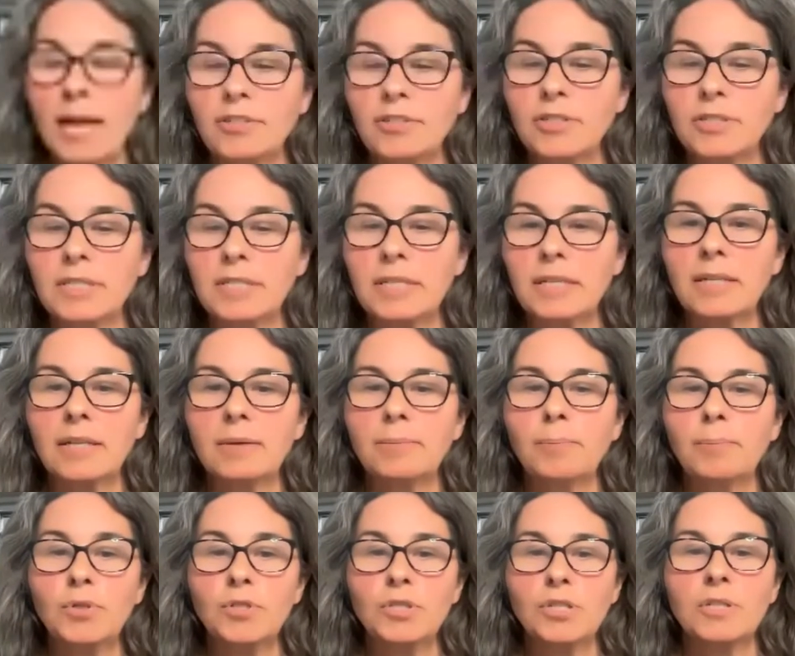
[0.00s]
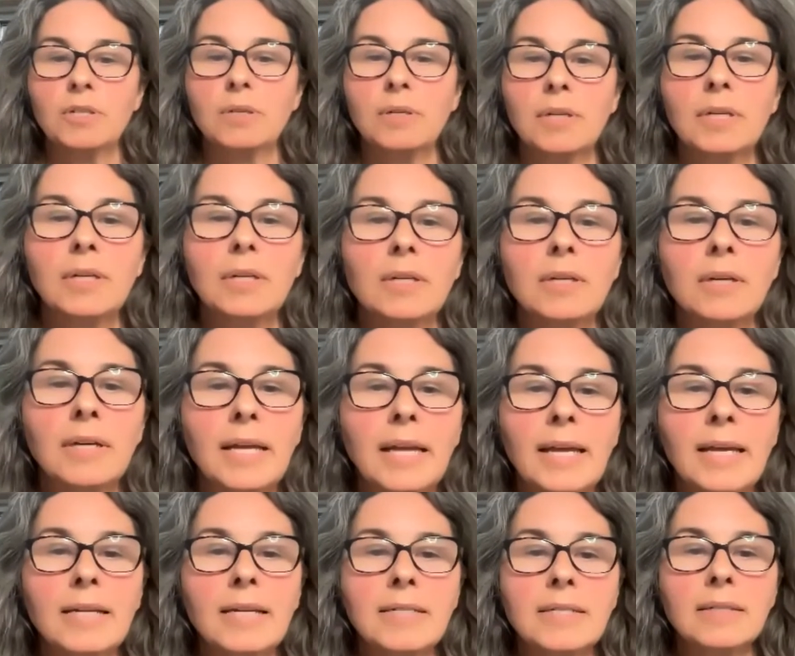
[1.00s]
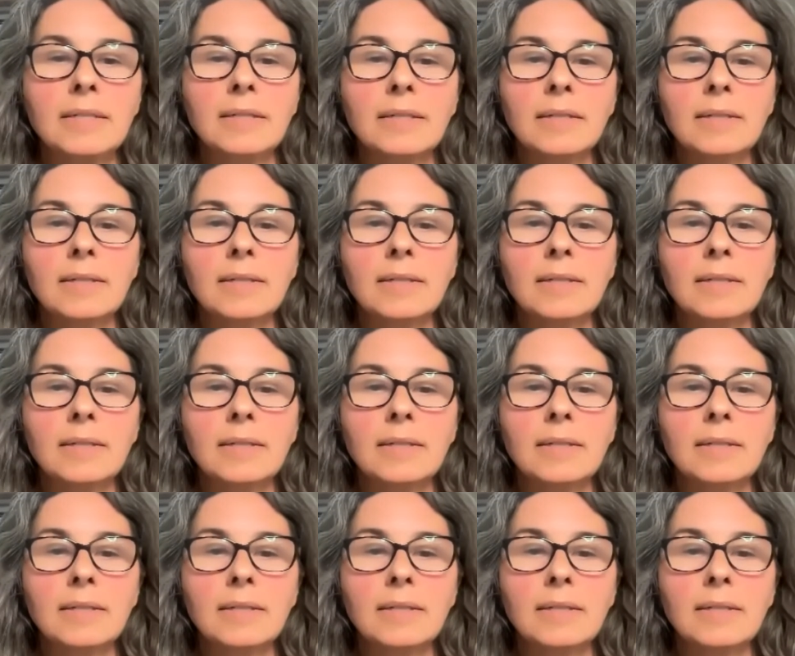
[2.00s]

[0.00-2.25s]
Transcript: Just the button hid